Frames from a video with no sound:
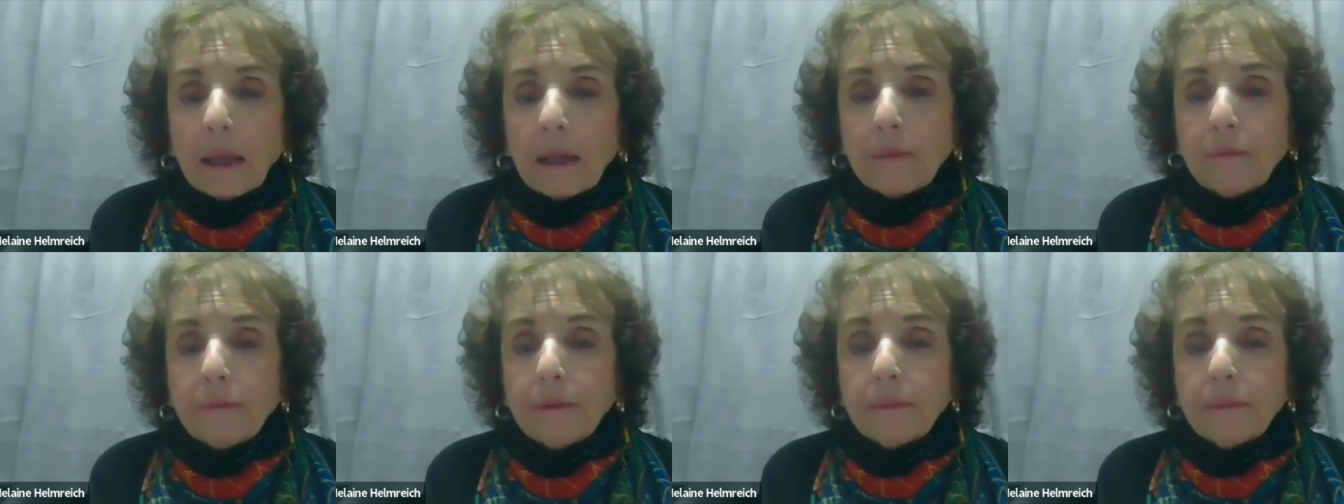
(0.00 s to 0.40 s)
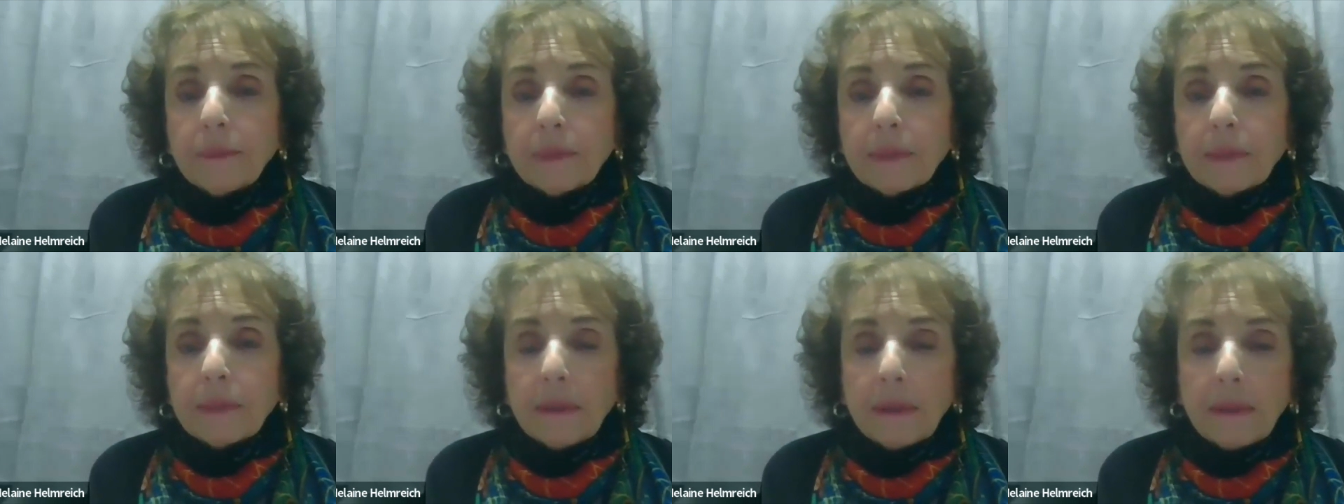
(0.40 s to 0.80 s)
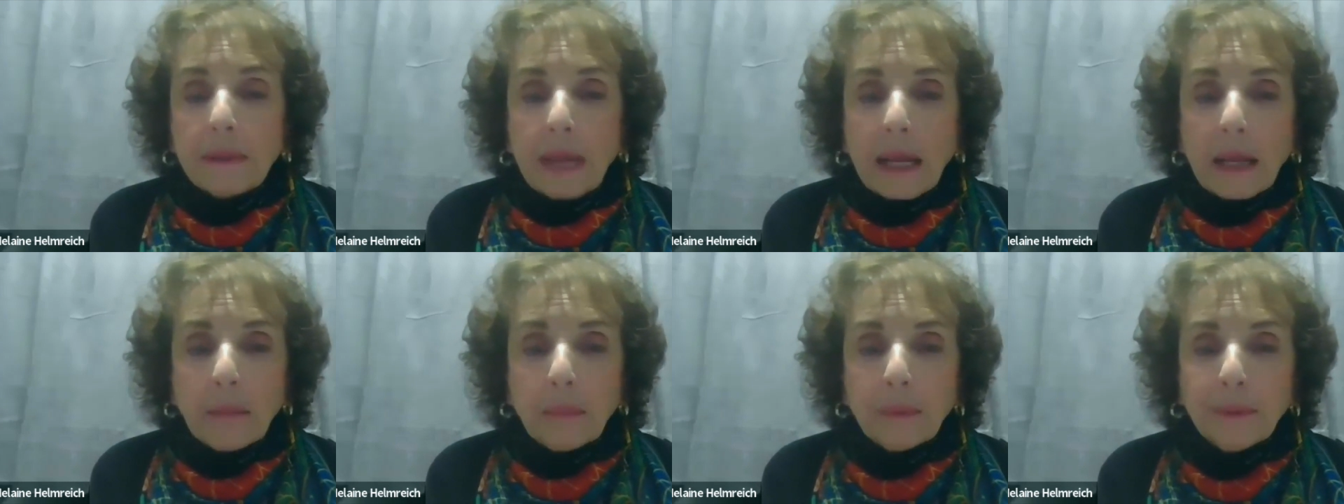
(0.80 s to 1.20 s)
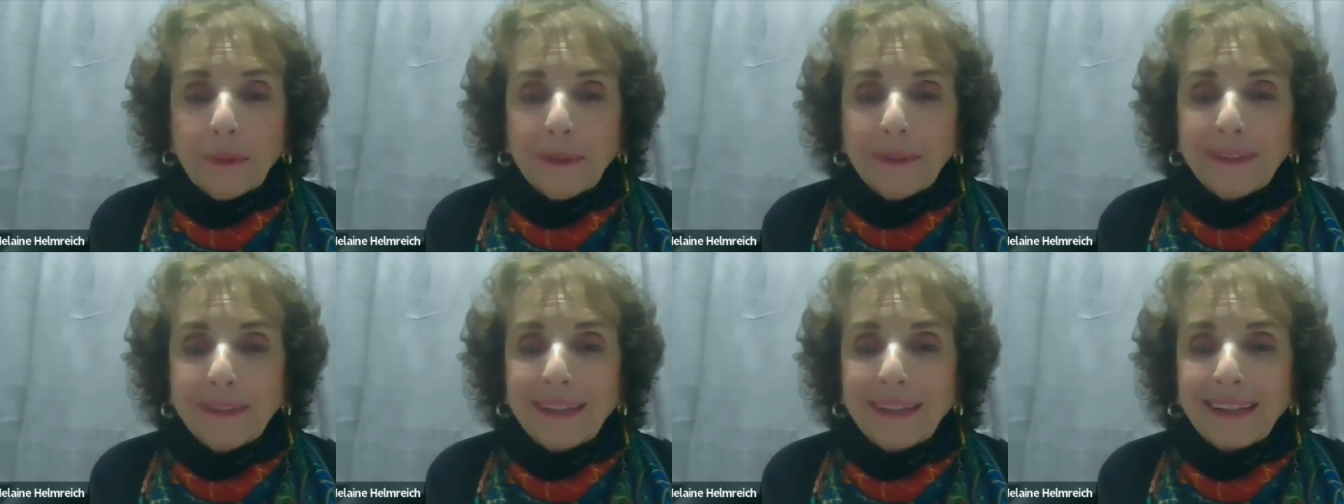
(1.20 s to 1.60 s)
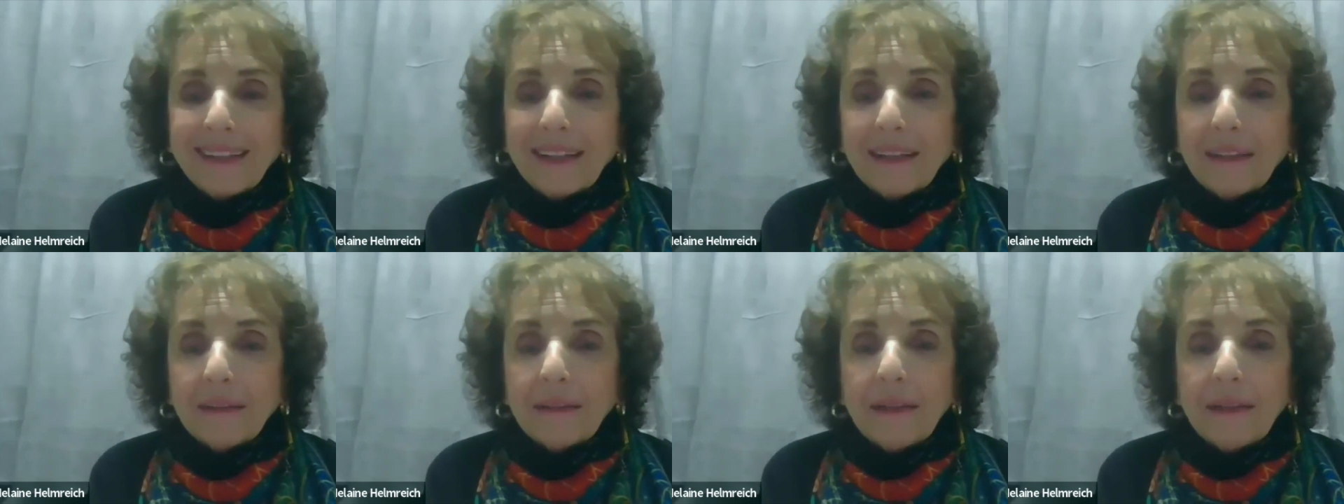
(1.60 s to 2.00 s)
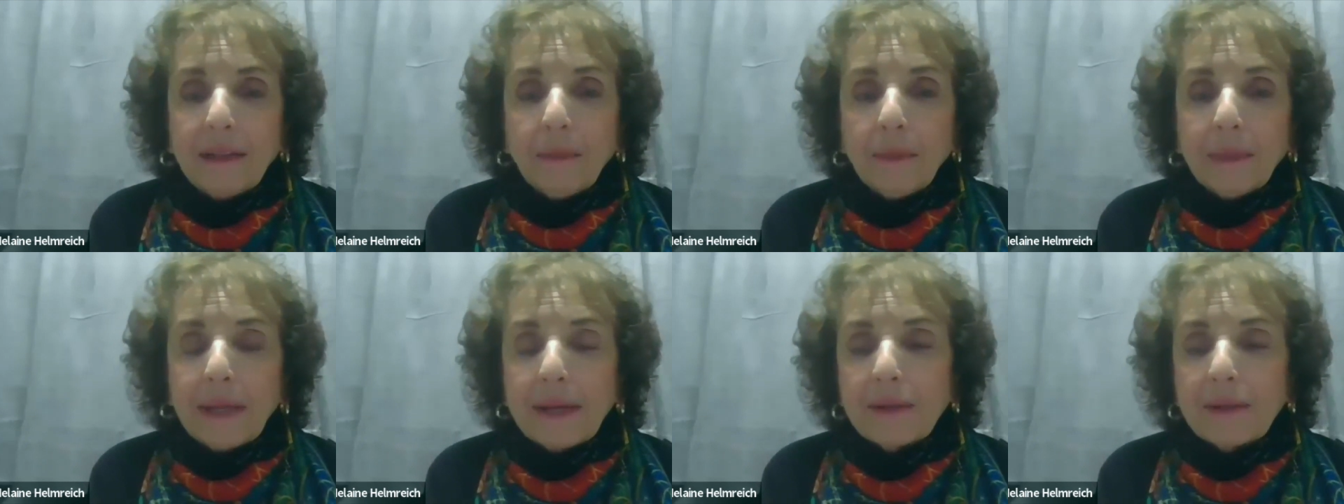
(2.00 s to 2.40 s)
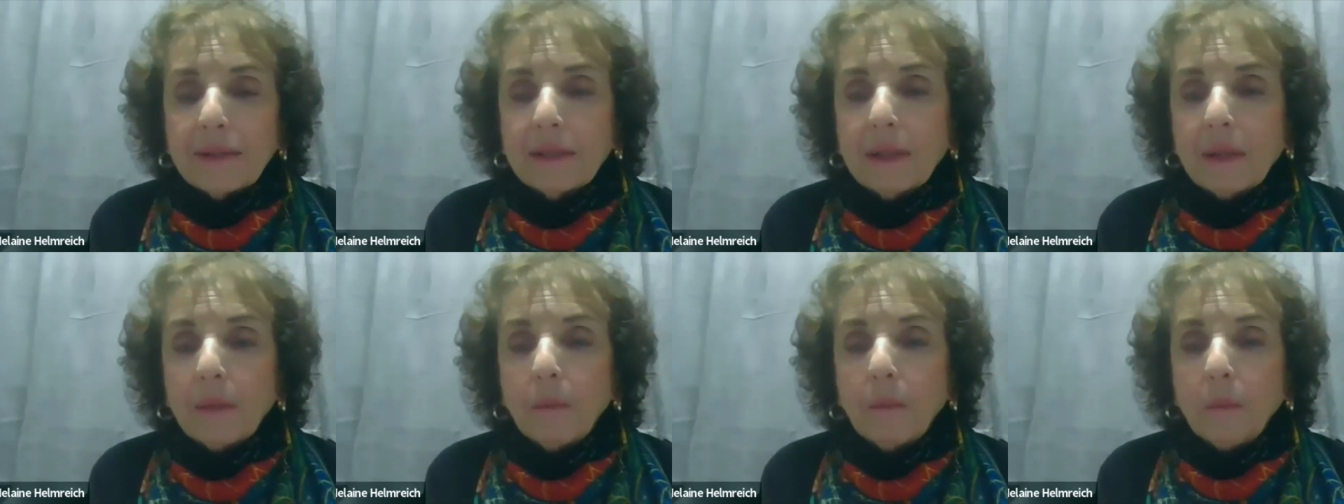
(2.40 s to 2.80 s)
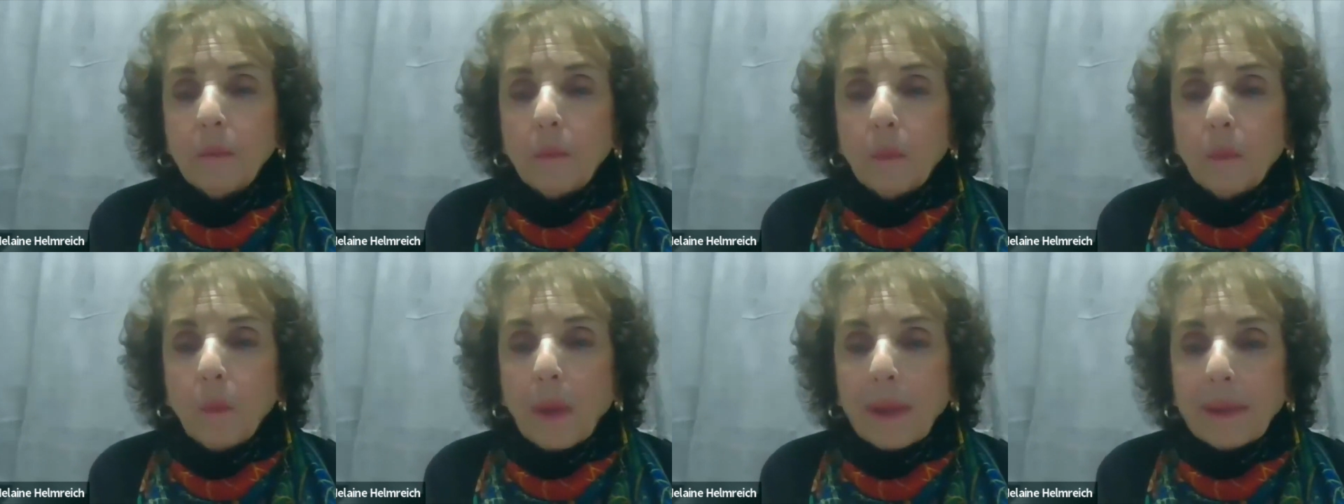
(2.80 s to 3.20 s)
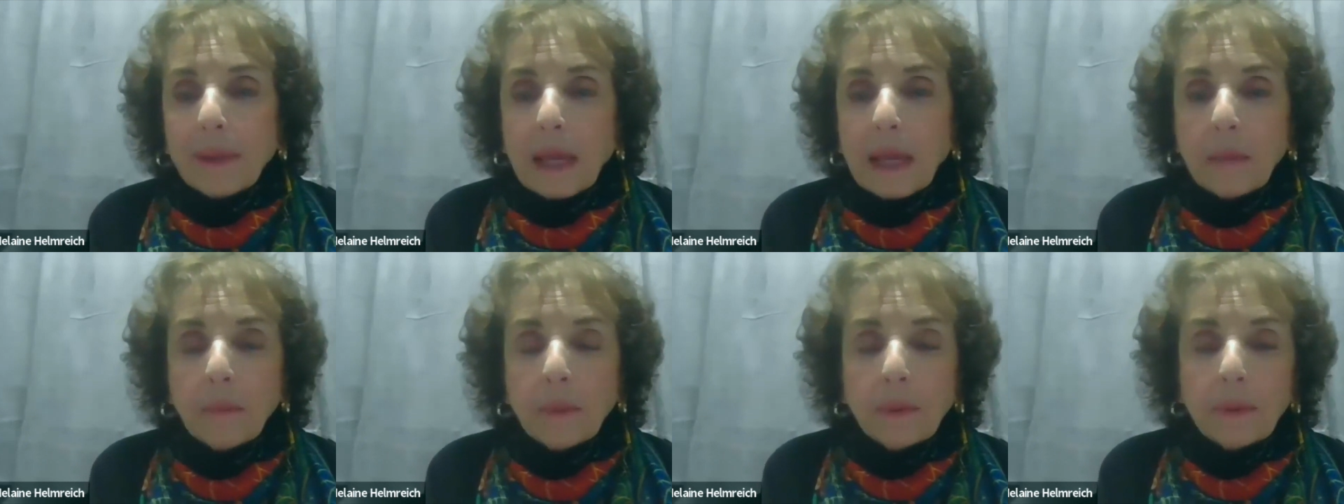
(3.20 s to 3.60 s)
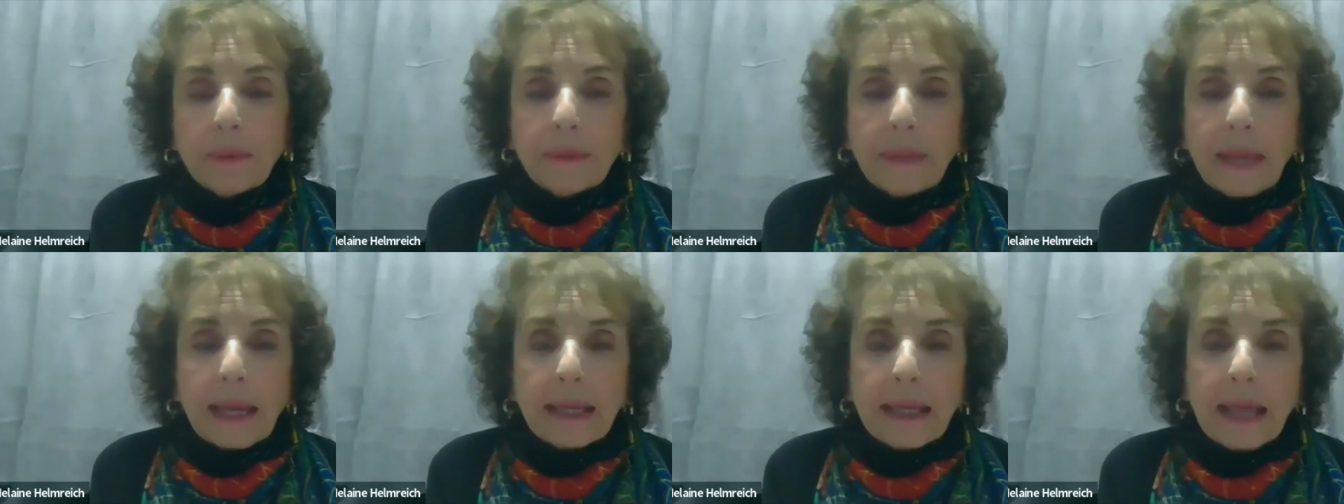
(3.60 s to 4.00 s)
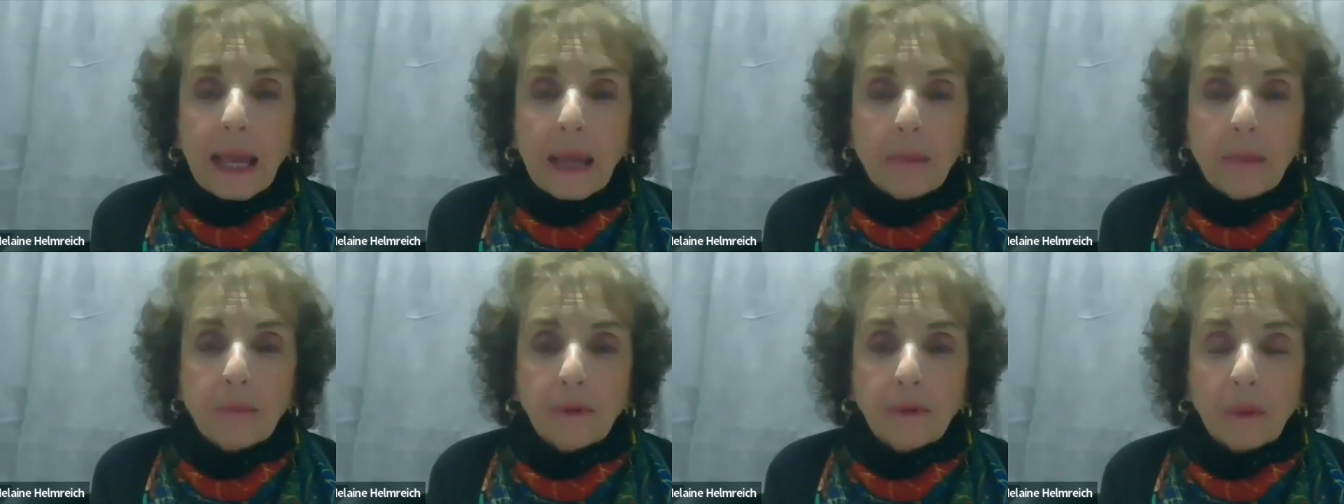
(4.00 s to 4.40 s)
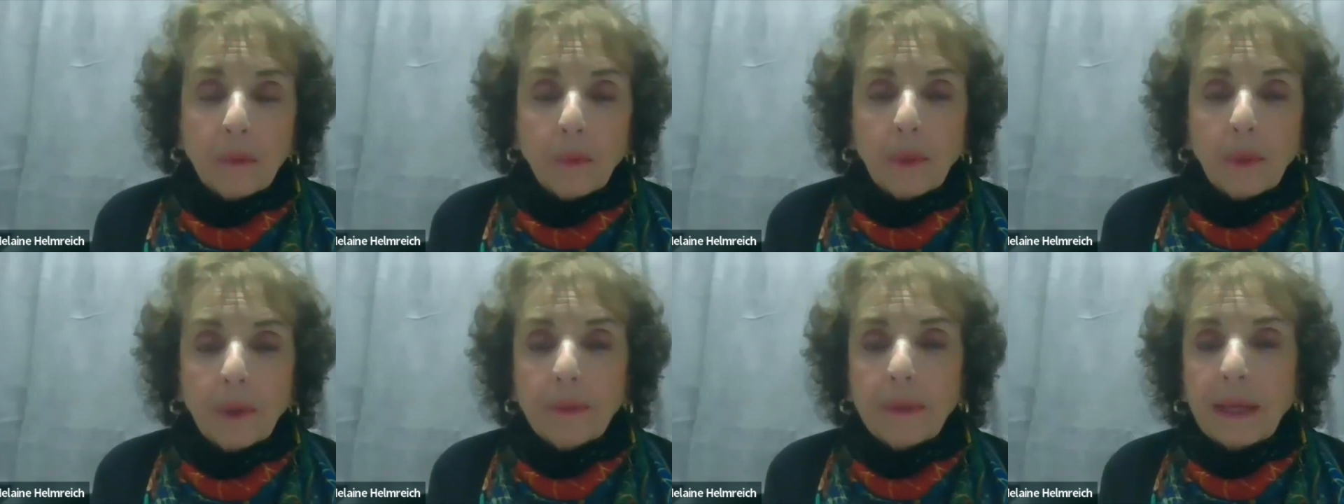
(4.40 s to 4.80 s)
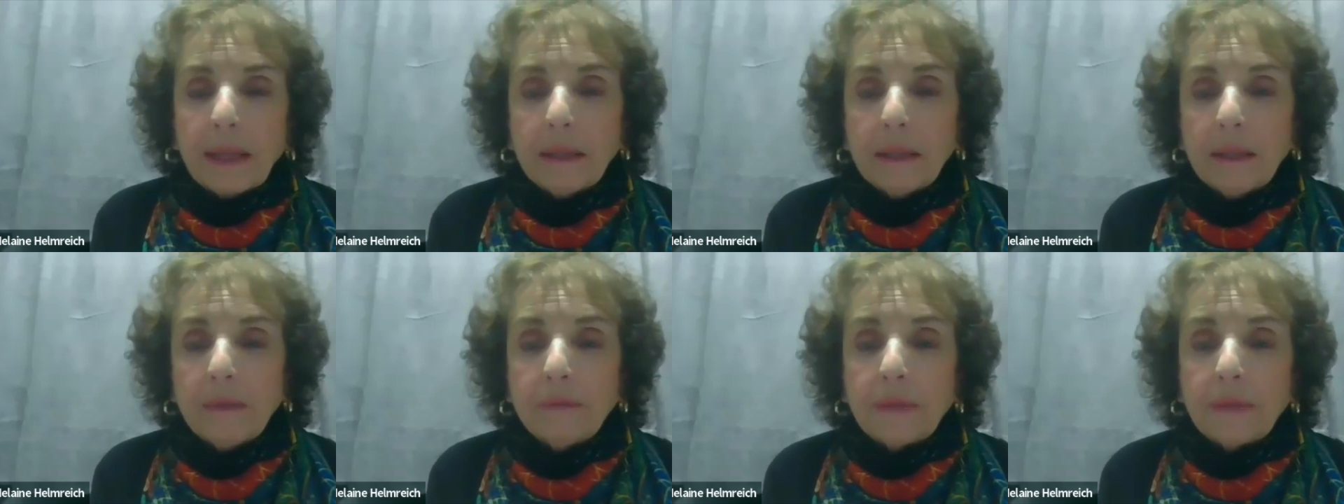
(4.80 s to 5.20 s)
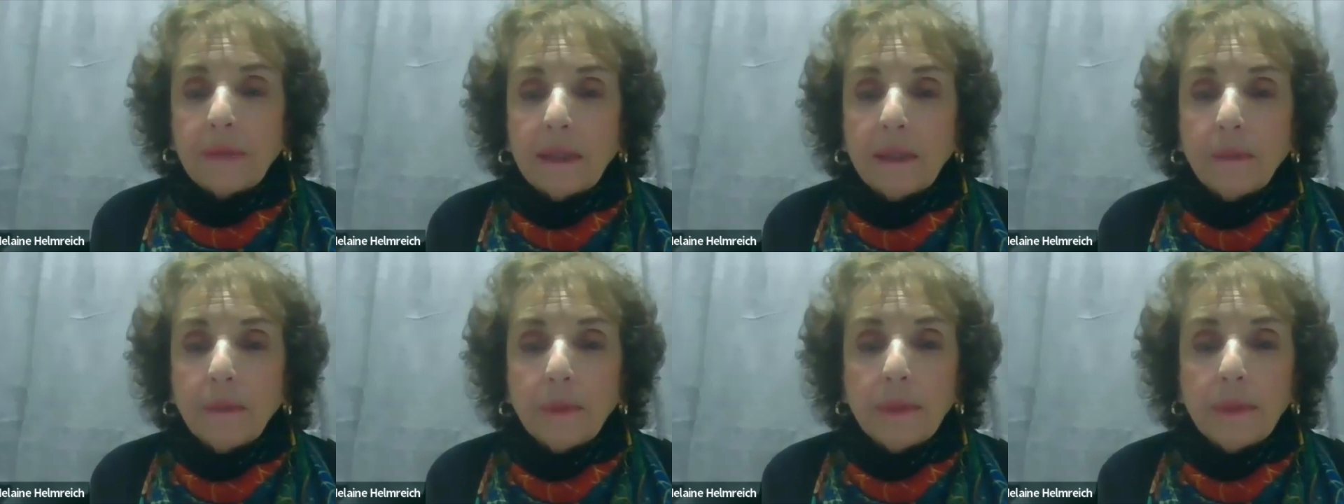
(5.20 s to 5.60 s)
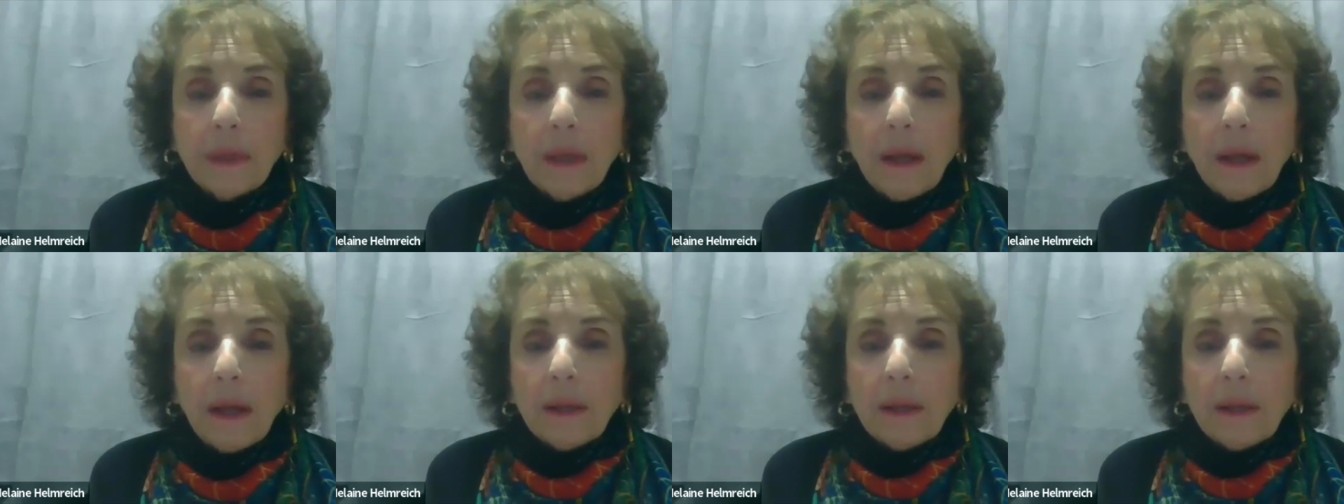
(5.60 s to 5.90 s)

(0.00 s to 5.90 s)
if it was in a neighborhood that eh, he would ask them what neighborhood they came from, where they lived, and he would